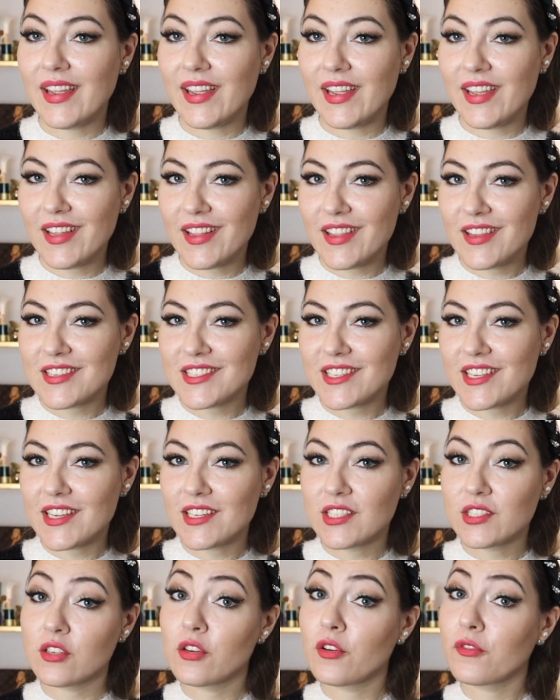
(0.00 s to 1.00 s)
In the
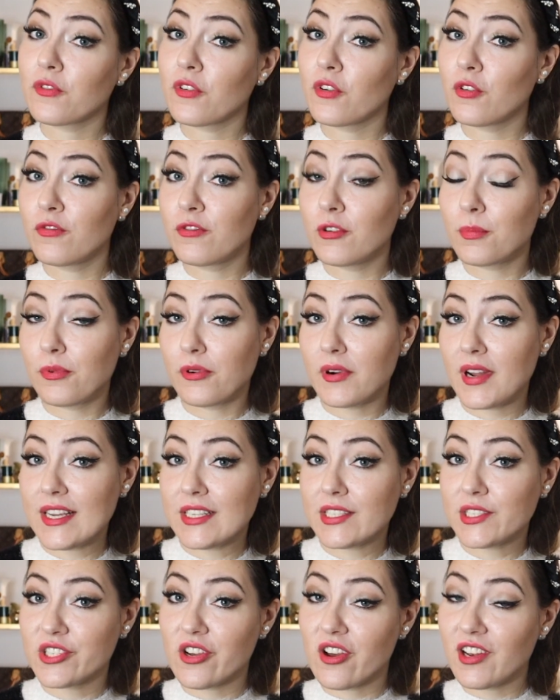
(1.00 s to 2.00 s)
sense of
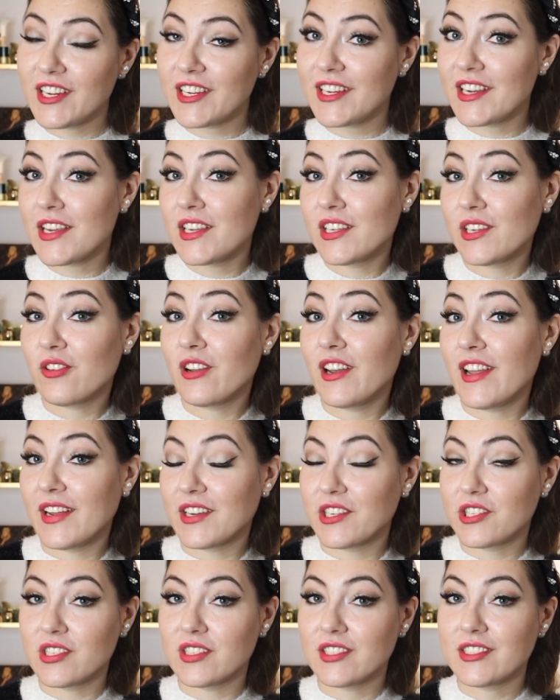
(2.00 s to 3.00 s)
overpriced holiday
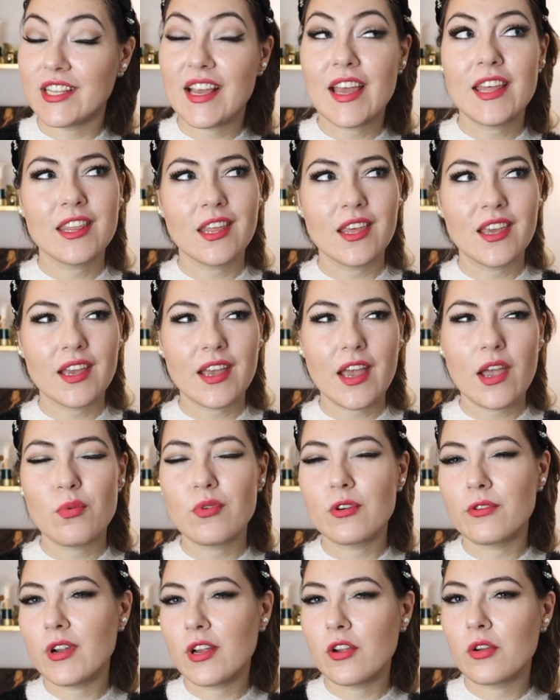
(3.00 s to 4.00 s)
collections, I think I
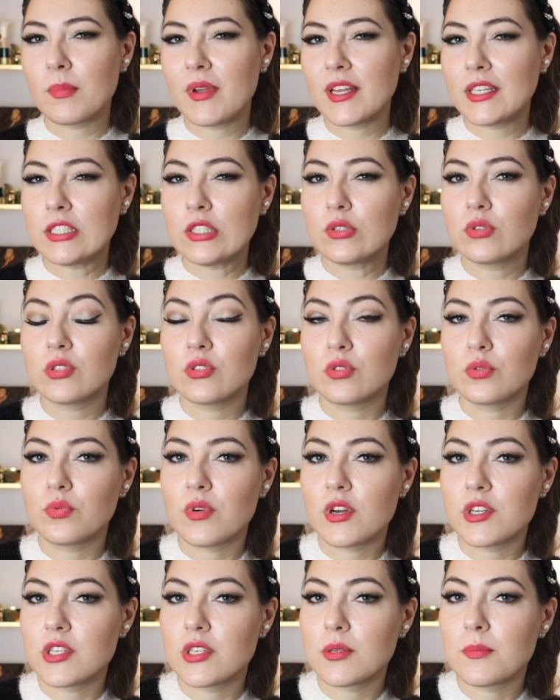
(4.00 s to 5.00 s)
would recommend you to
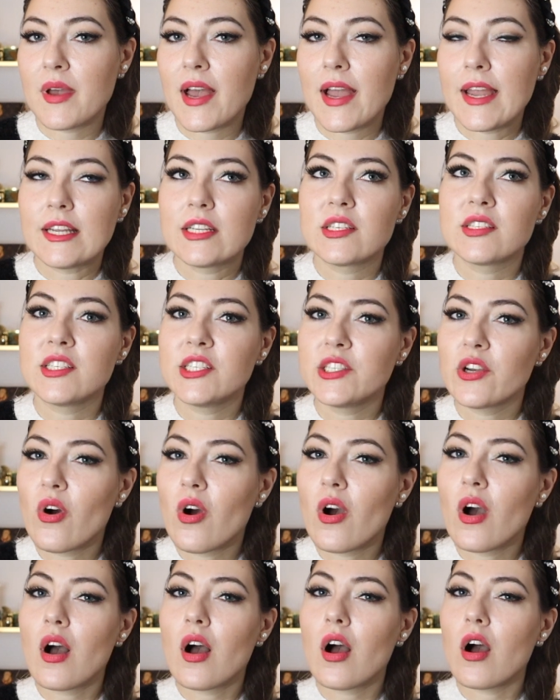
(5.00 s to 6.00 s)
watch my
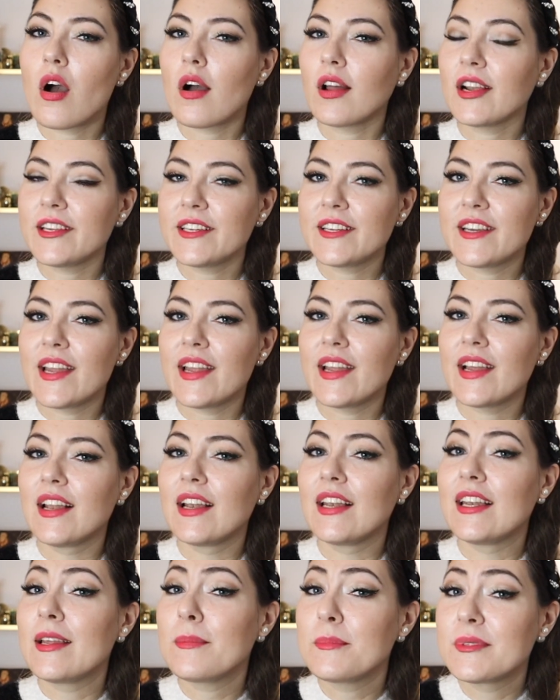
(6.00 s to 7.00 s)
Dior holiday
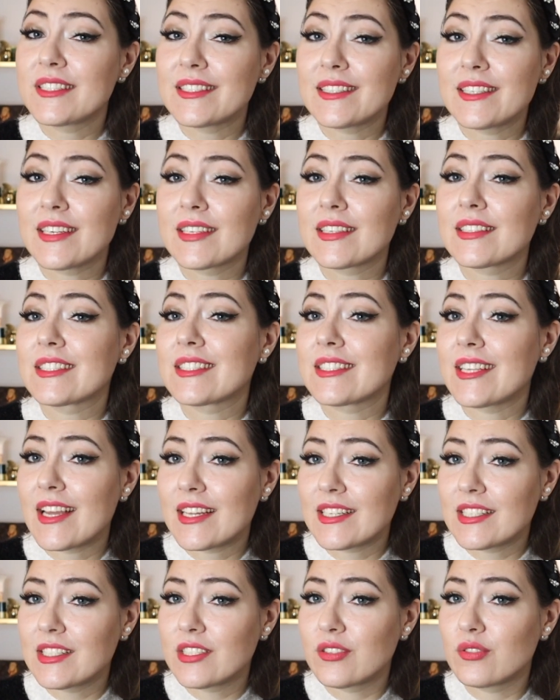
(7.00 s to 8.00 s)
lipstick
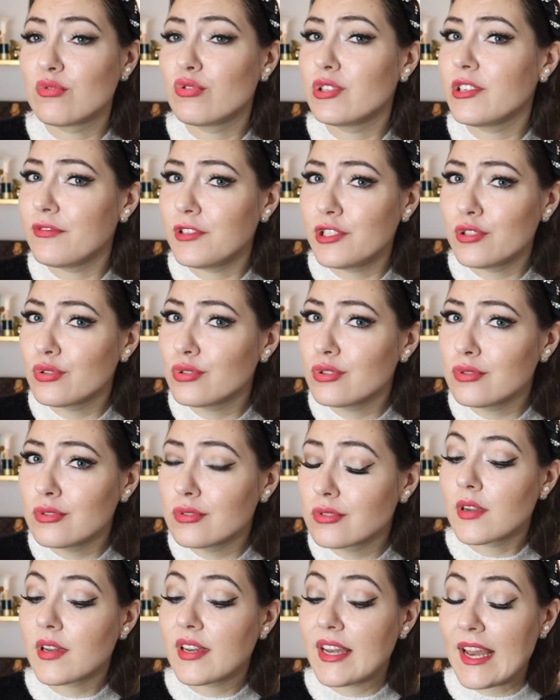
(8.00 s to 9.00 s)
set
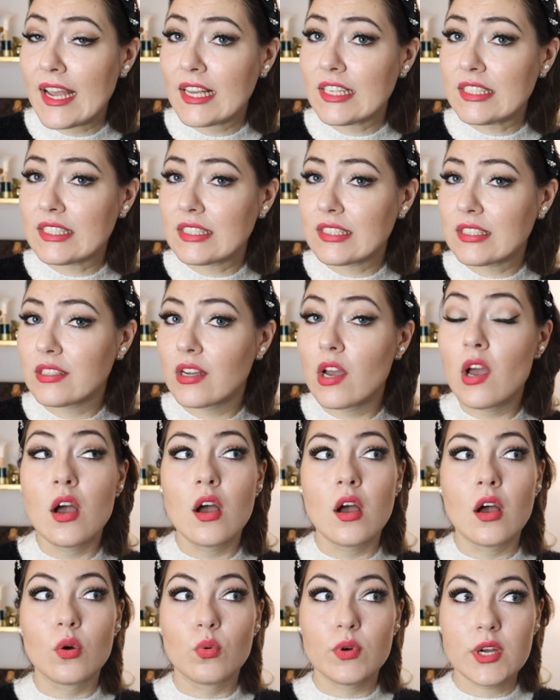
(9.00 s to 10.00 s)
review next,
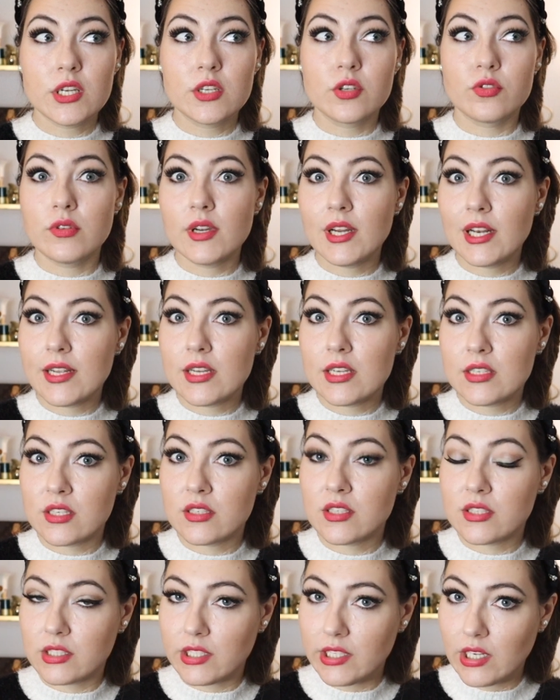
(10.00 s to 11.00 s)
which really is
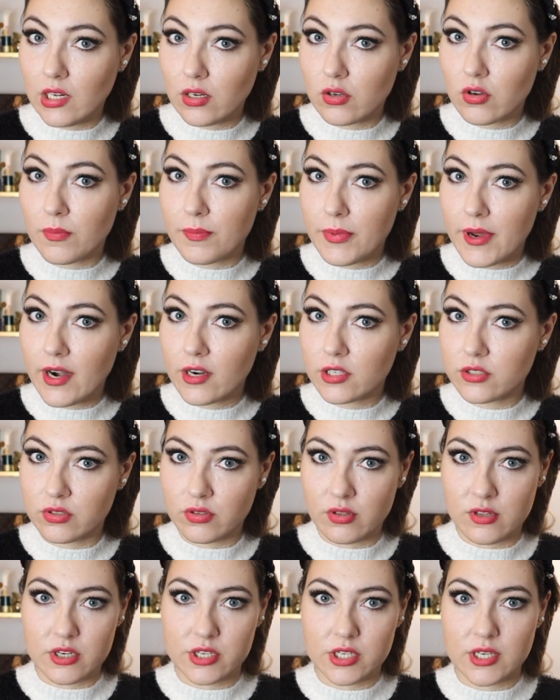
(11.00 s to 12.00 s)
a steal compared
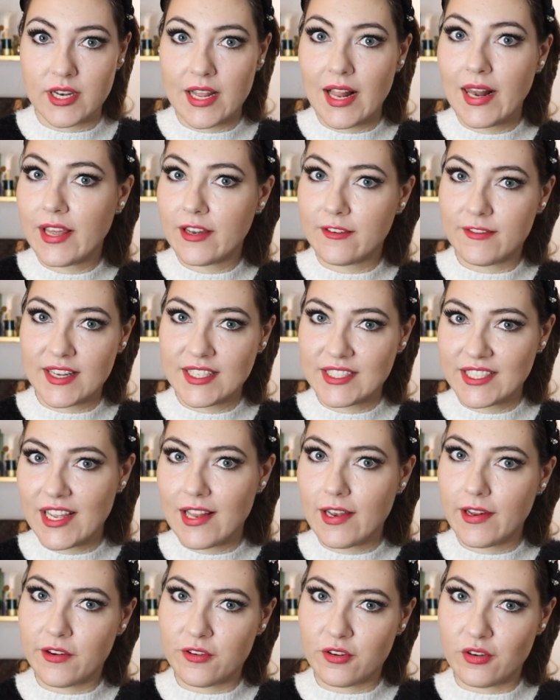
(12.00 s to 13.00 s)
to the Chanel Advent
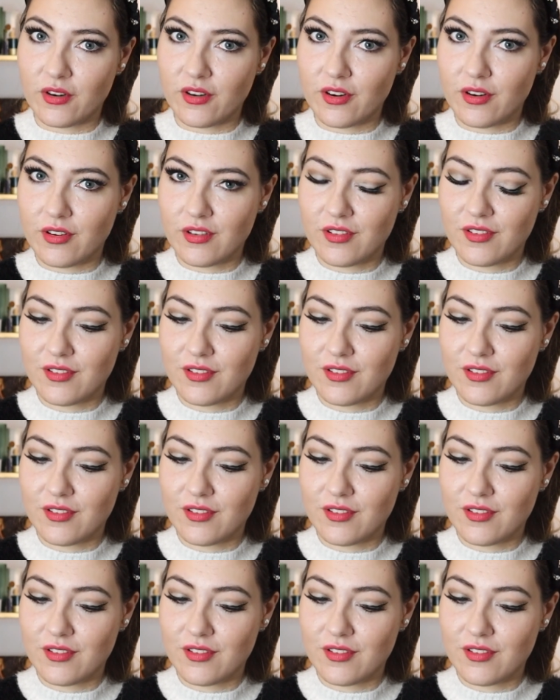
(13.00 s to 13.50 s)
Calendar.